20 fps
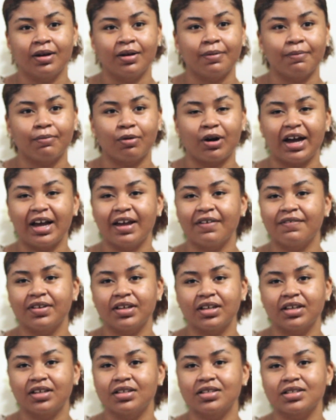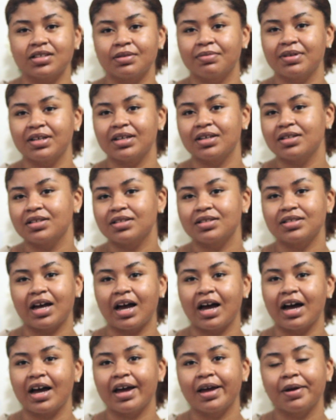private, intimate
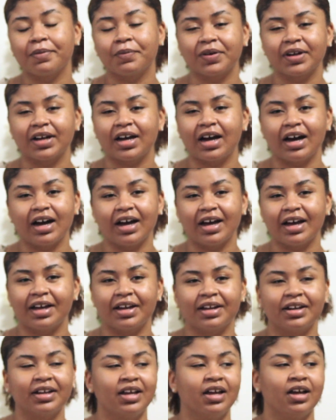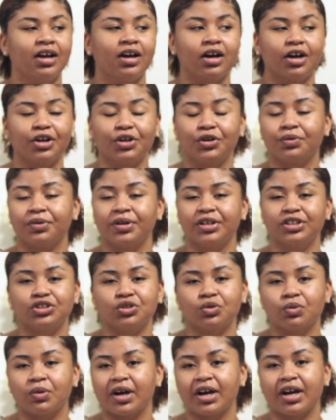time with God. You read your
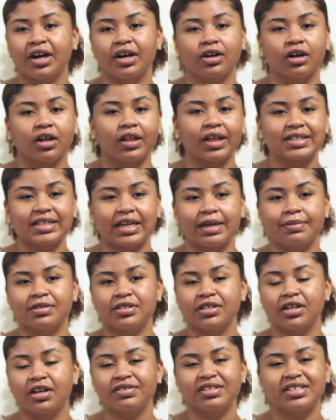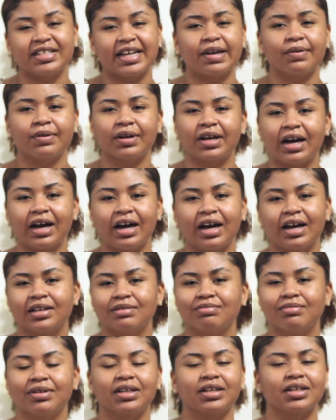word and all that type of stuff. Stay with God,
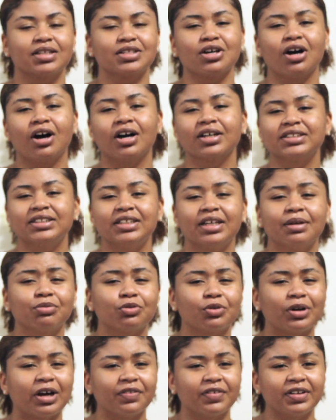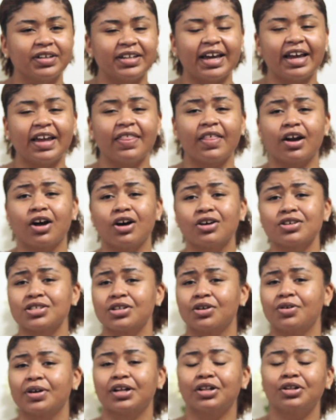meaning talk to Him throughout the day. That also
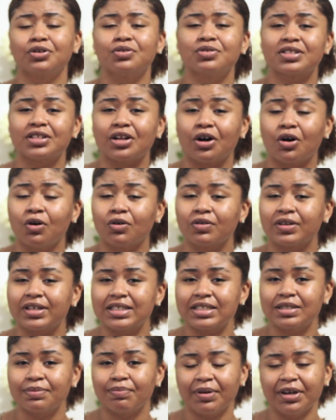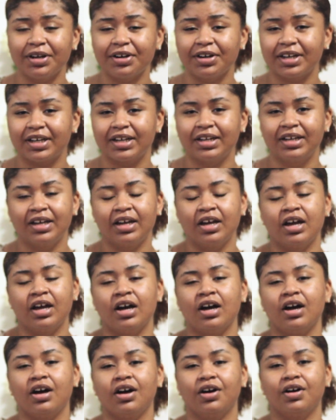includes the Holy Spirit,
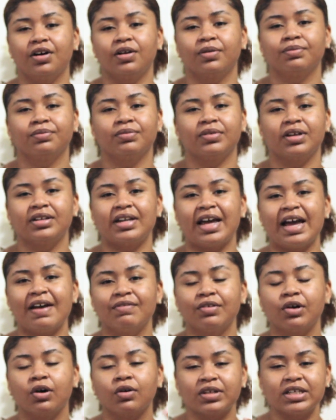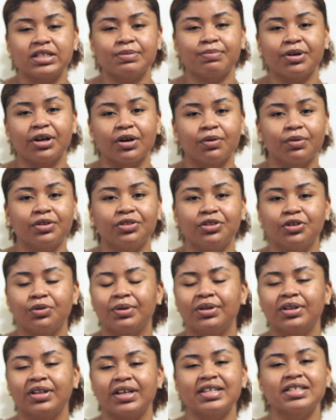and have the Holy Spirit with you
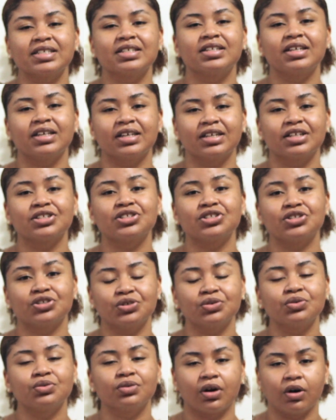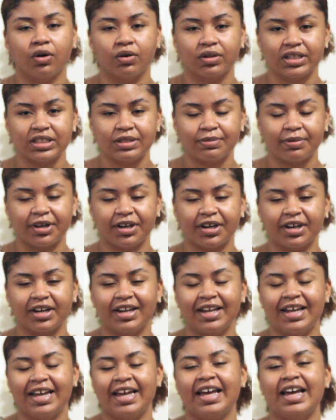and listening to the Holy Spirit.
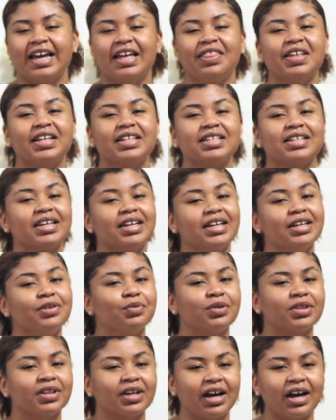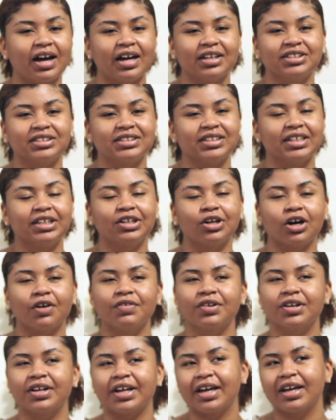And then end with God. Just end off
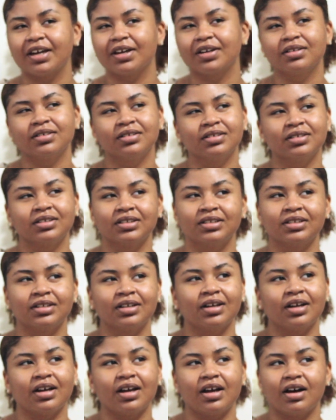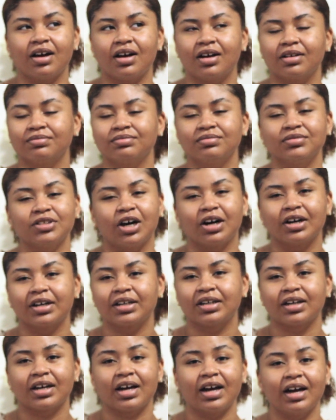your day talking
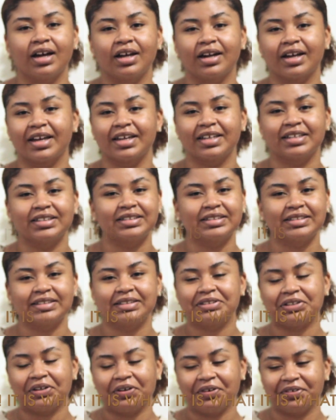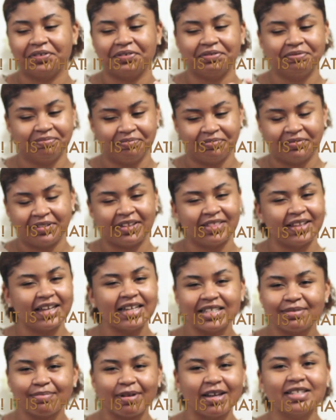to God, I guess. So
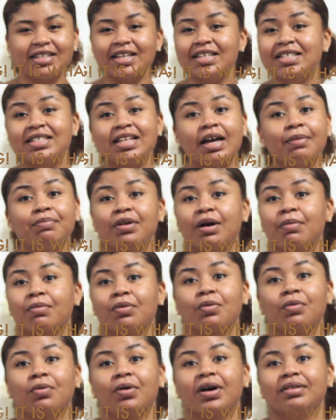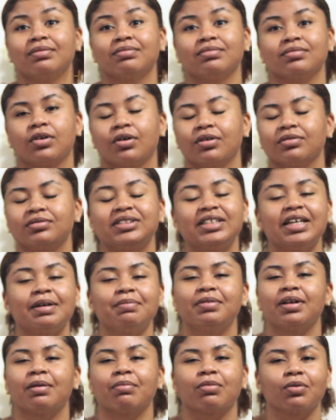that's step number one. Oh, tip
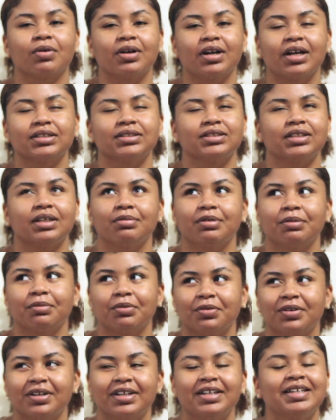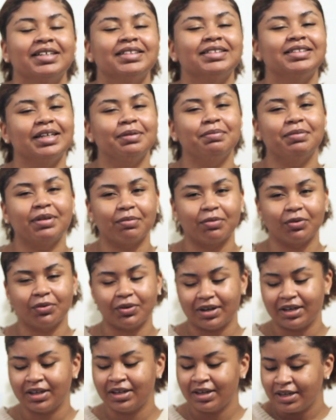number one, not step number one. Tip number
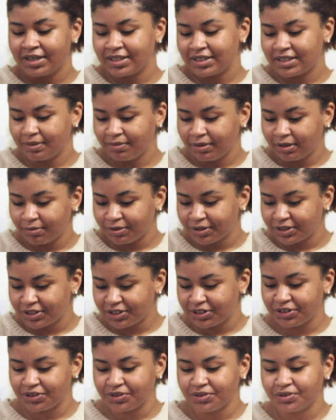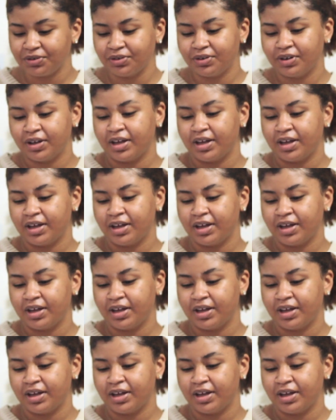one. Tip number two